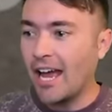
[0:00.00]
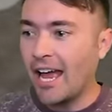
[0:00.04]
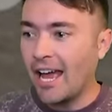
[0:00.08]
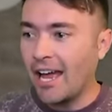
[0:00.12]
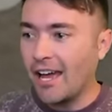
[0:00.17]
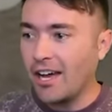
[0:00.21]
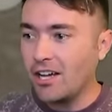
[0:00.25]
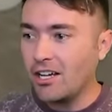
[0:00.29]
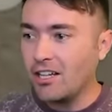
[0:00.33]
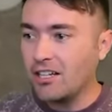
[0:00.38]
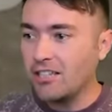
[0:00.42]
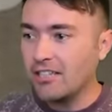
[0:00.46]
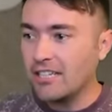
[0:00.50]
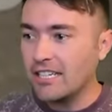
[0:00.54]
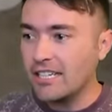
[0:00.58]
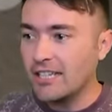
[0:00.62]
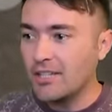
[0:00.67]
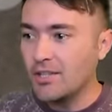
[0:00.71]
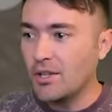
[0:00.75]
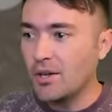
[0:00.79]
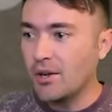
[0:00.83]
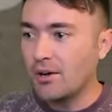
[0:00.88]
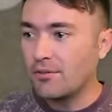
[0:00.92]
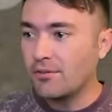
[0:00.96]
L
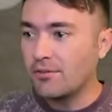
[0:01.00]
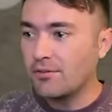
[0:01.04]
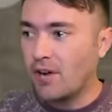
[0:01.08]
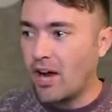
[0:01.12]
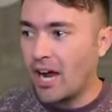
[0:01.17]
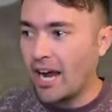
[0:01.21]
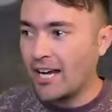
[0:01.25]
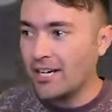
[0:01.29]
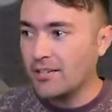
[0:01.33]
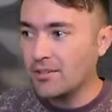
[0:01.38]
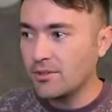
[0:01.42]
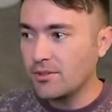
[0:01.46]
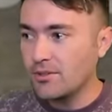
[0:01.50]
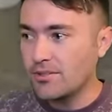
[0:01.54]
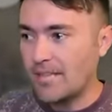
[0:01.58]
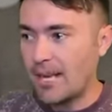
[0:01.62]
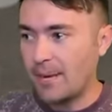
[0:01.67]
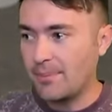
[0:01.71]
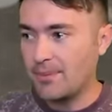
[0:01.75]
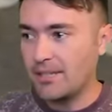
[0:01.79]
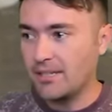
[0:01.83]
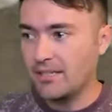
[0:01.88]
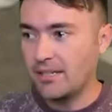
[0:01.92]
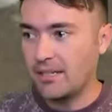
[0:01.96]
in the finals.
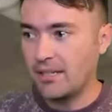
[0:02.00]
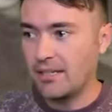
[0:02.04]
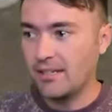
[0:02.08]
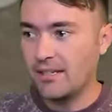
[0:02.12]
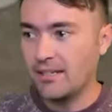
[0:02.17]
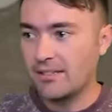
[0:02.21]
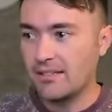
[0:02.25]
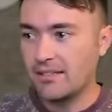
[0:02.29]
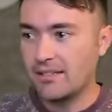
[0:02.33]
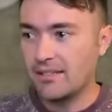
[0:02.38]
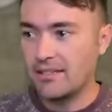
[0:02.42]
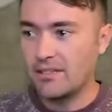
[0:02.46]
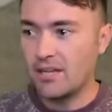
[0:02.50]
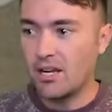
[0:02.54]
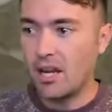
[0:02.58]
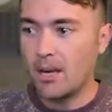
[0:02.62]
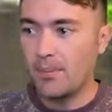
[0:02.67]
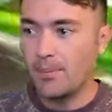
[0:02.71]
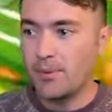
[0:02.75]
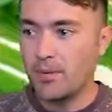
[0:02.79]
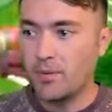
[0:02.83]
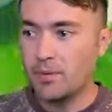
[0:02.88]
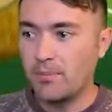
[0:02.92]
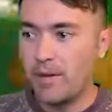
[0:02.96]
I mean, this is an uphill